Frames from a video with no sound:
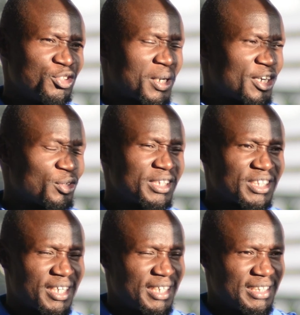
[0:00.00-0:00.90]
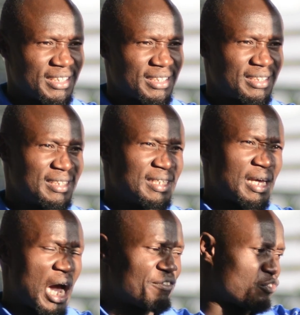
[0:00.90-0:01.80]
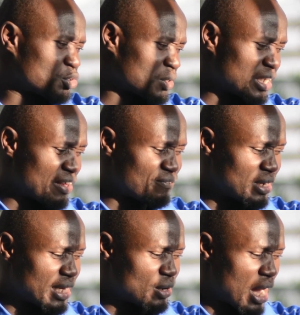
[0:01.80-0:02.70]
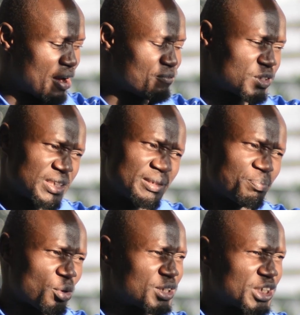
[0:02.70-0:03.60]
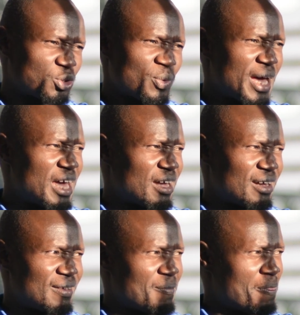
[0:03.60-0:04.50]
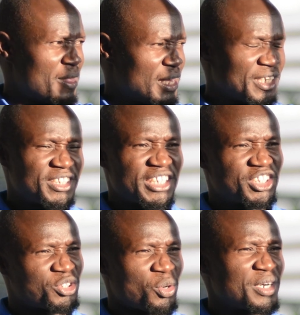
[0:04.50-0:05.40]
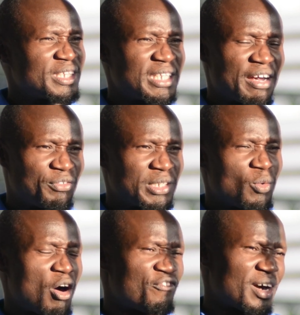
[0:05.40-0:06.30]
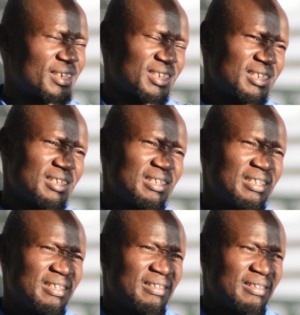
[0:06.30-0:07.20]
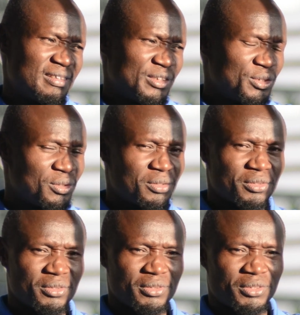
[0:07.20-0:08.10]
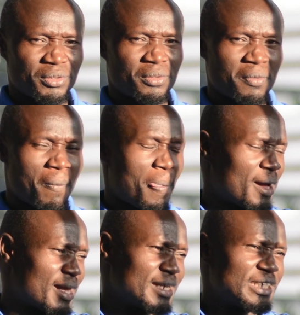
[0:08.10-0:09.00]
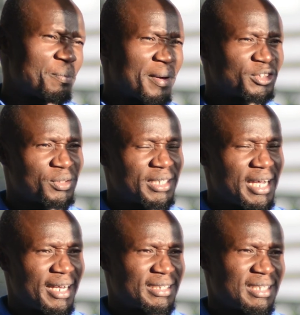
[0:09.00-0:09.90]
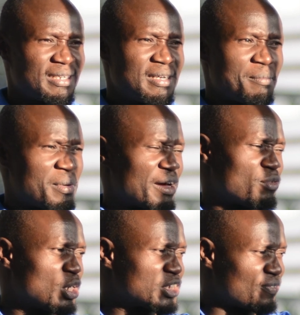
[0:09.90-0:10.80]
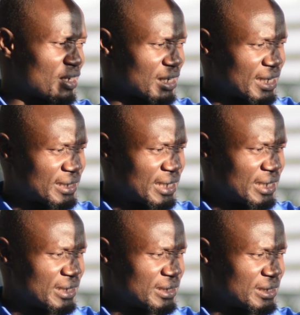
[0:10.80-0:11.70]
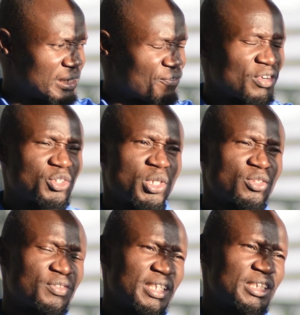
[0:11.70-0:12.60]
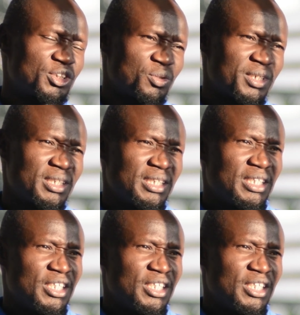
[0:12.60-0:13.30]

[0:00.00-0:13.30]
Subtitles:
you cannot discredit it. Unfortunately, I feel like I have seen projects where it is just thrown in there for the wow factor, So again, it depends on the director, but I've always felt like there's different ways of telling story.